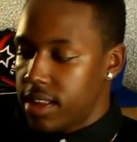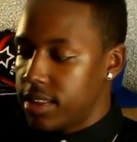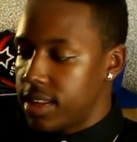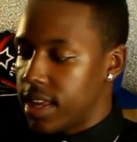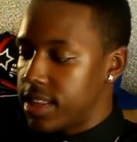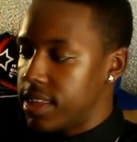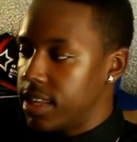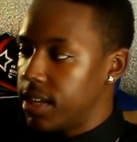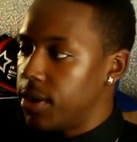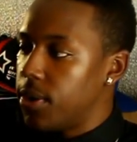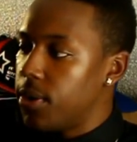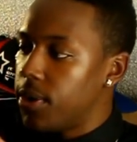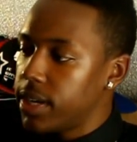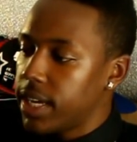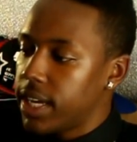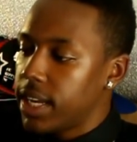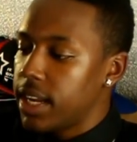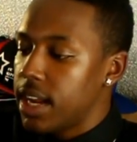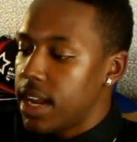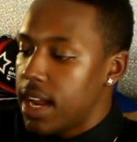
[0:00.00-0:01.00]
nothing on
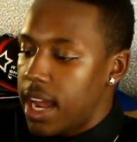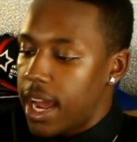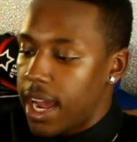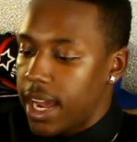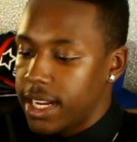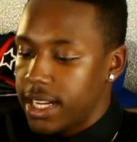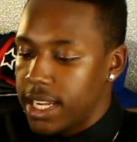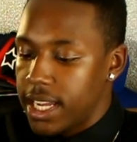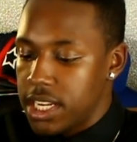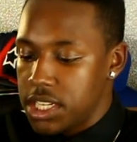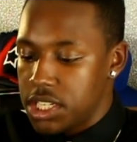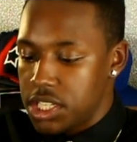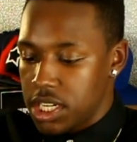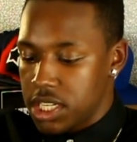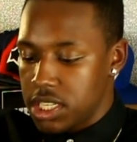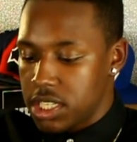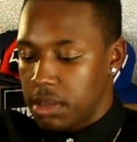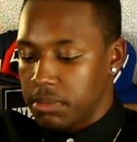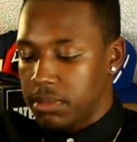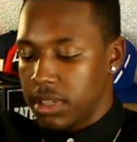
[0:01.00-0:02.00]
it. And it's
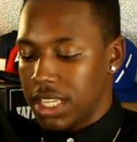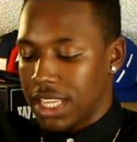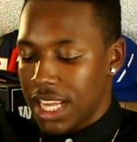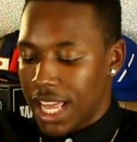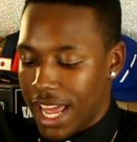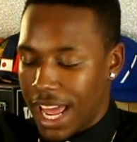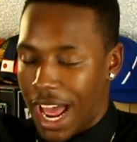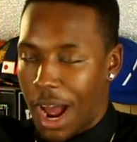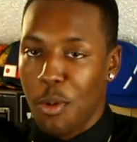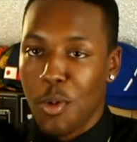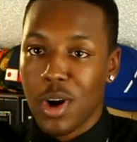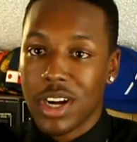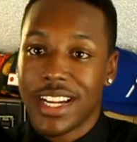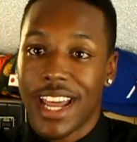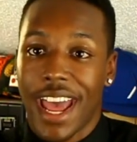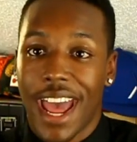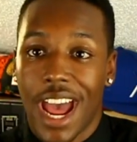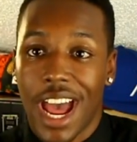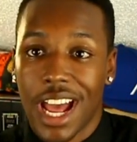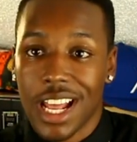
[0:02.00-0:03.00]
just something that I wanted
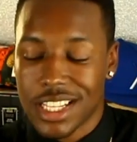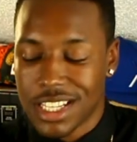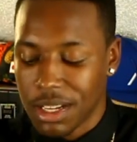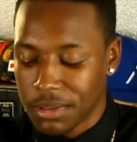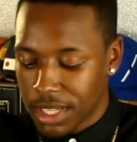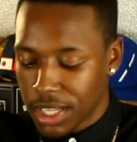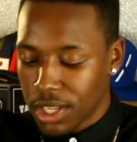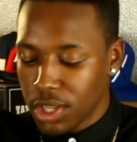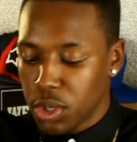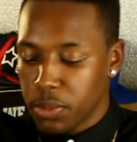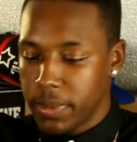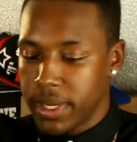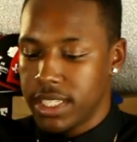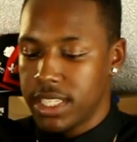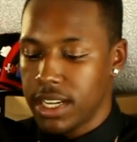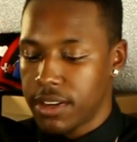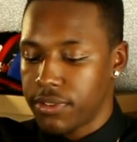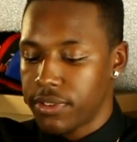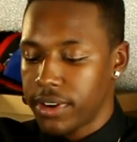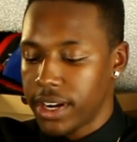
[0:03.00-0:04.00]
to add. Something a little bit
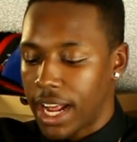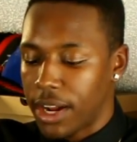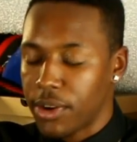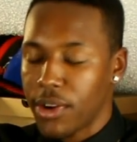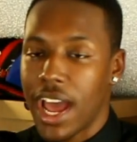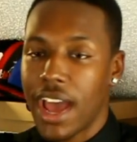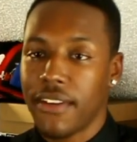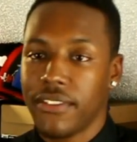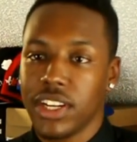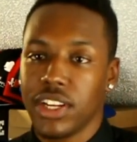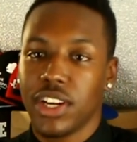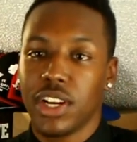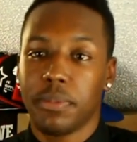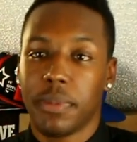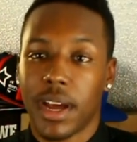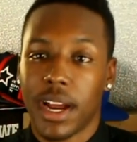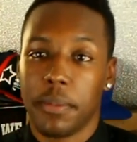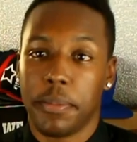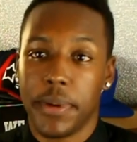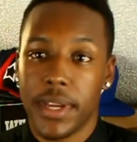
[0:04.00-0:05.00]
different. I don't have any Hood
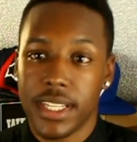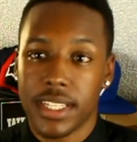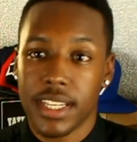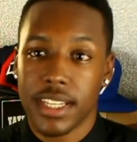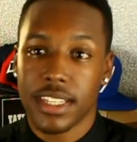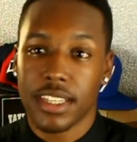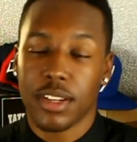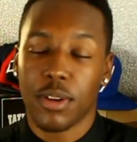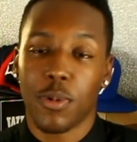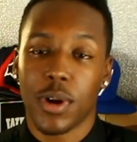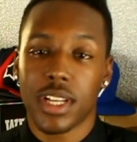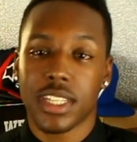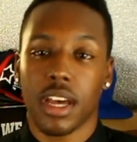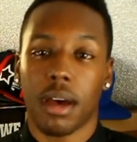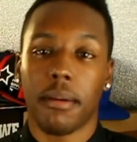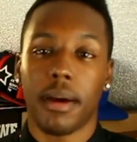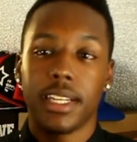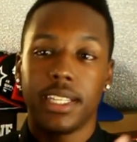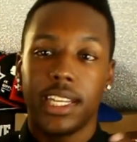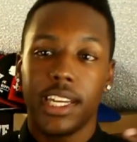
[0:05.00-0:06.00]
by Air pieces, and the one
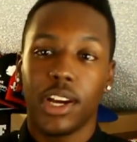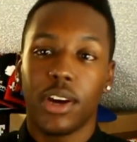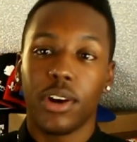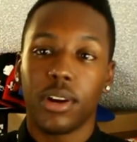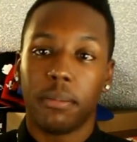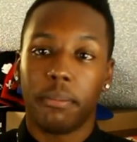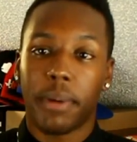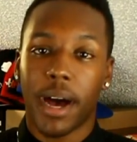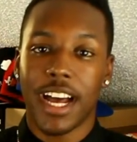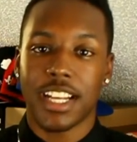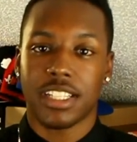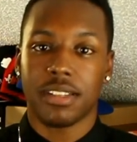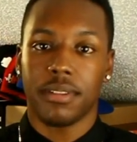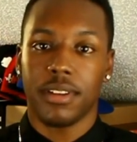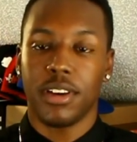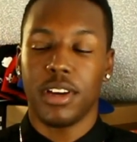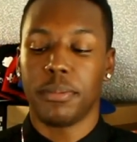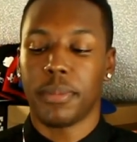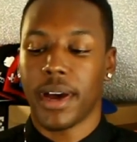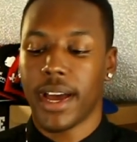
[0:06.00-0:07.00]
time I did go to buy
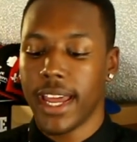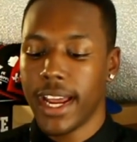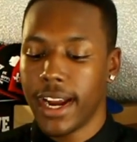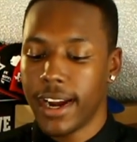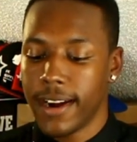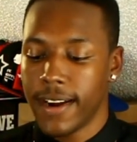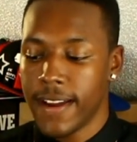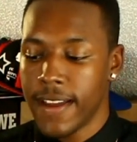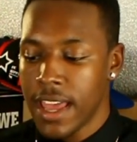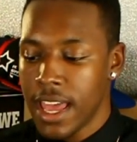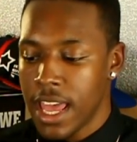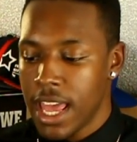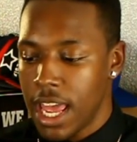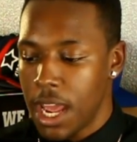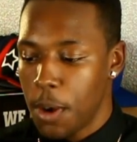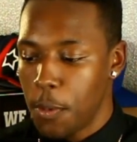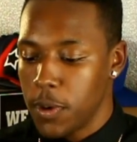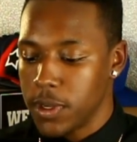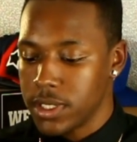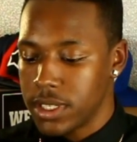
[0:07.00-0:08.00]
something Hood by Air,
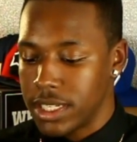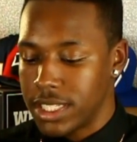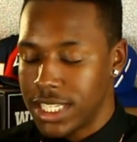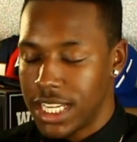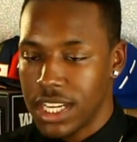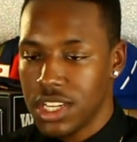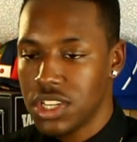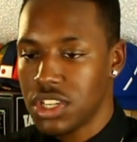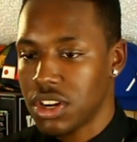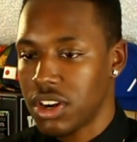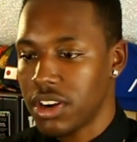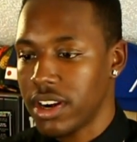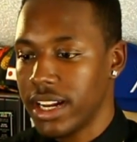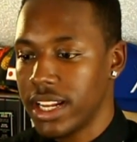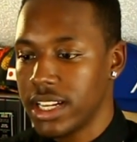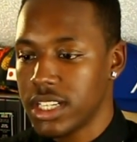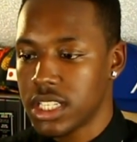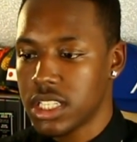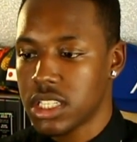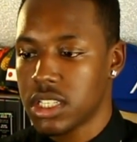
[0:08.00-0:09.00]
it was a t-shirt, and
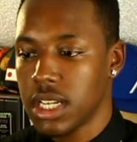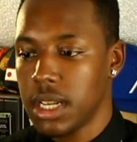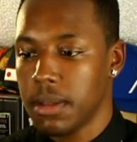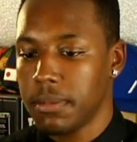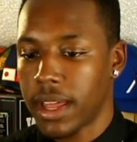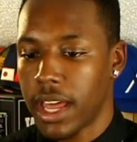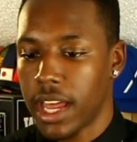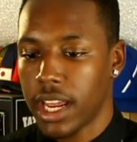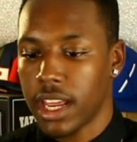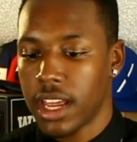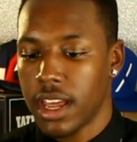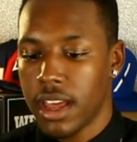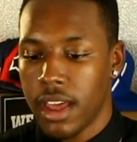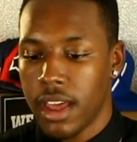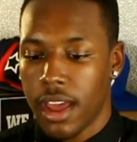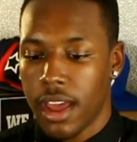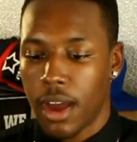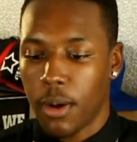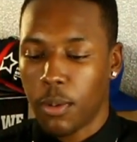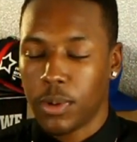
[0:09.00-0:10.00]
it just seemed like
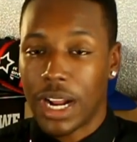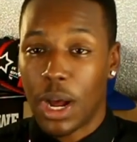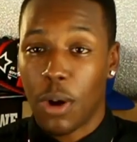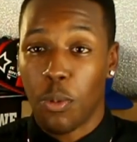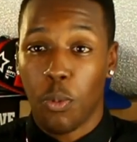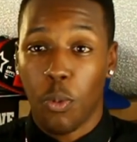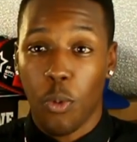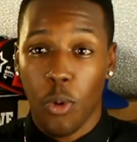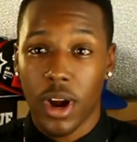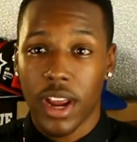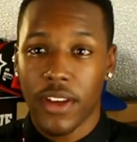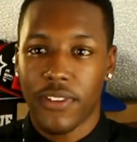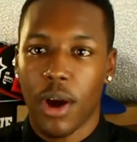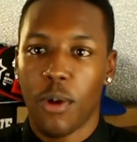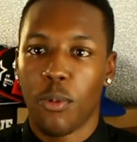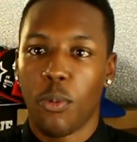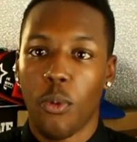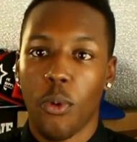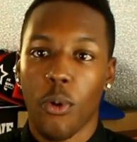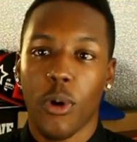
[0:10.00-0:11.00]
when I wore, if I
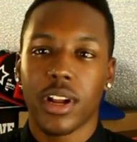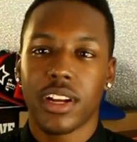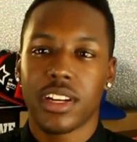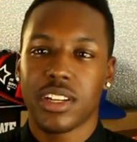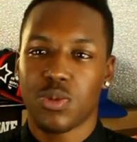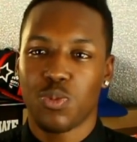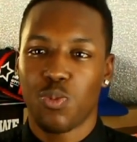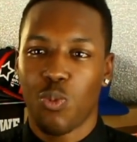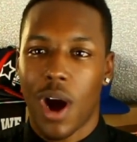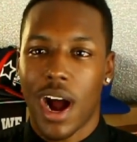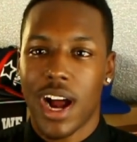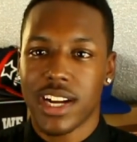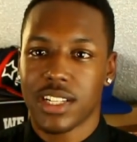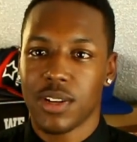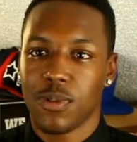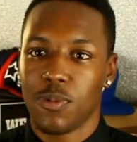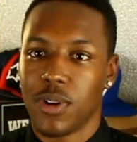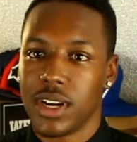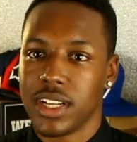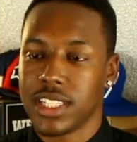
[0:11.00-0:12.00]
wore it and just washed
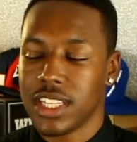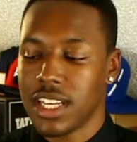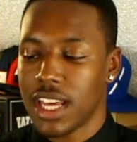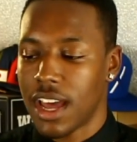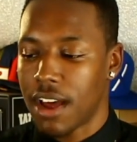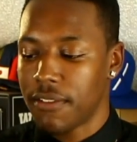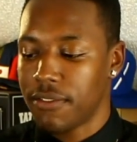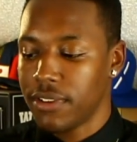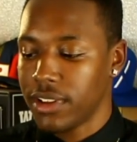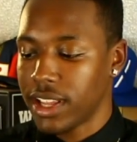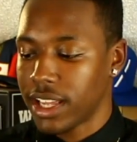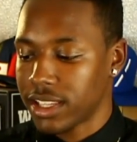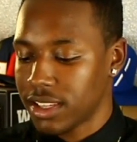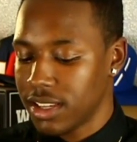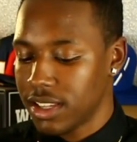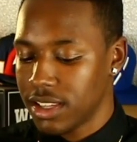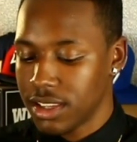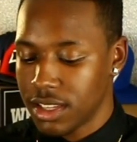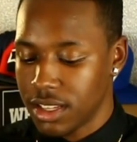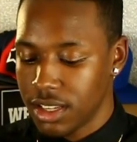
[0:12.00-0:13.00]
it once, it, I feel like
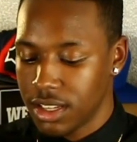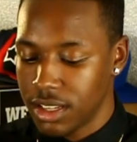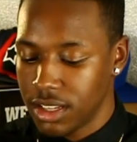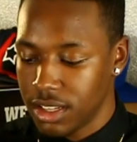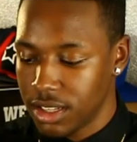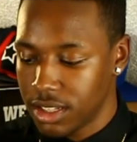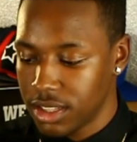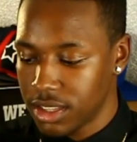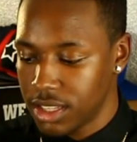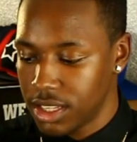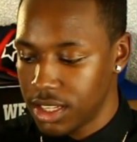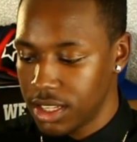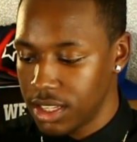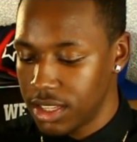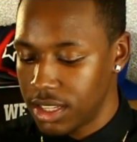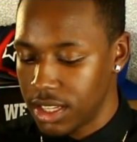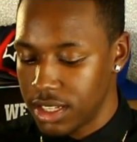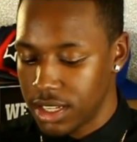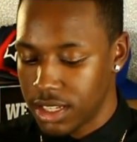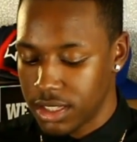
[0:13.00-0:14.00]
the, the, the,
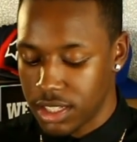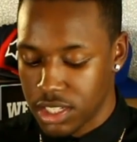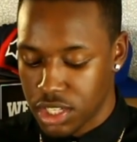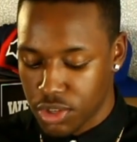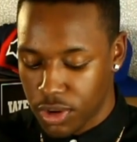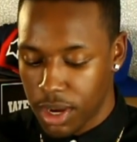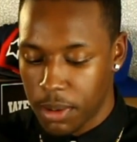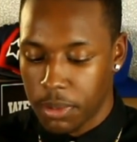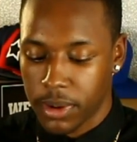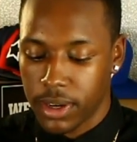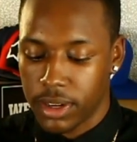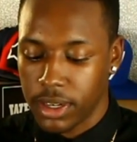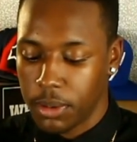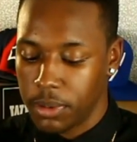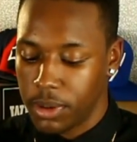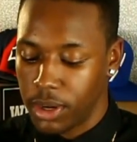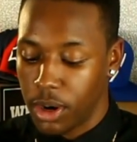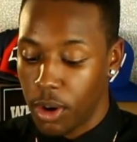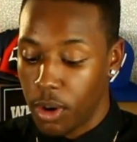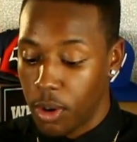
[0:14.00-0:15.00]
the, the screen print on it
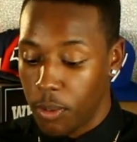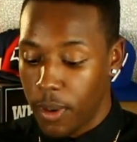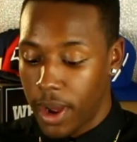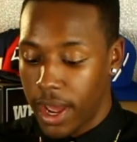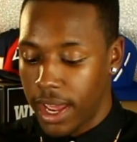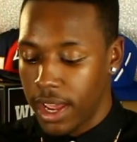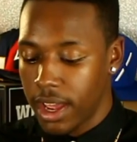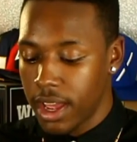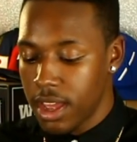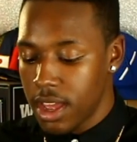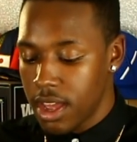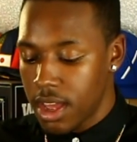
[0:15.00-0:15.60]
would go away.